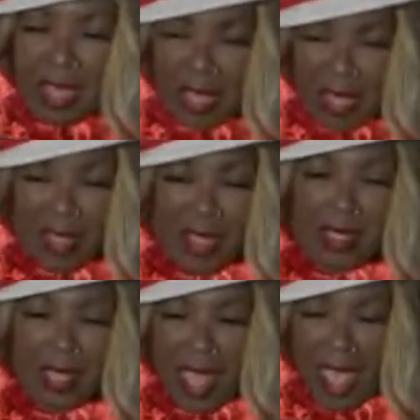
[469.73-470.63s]
It is
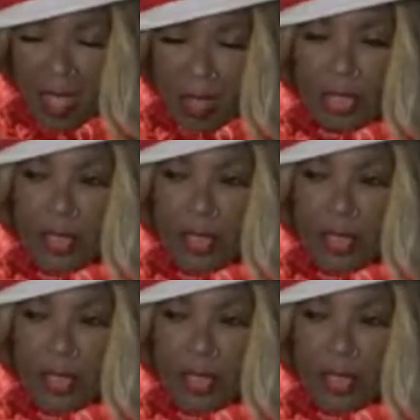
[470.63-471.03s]
health.